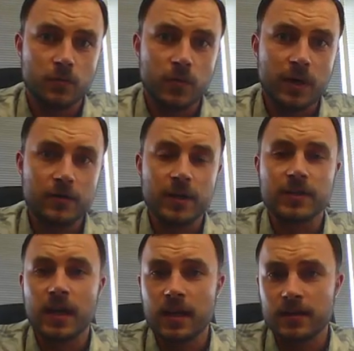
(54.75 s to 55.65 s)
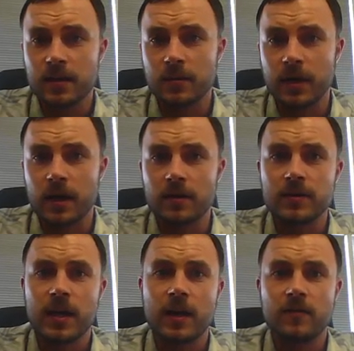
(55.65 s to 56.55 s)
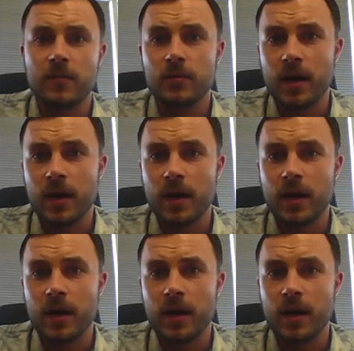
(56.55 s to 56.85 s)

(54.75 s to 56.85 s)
renderings and sublayouts have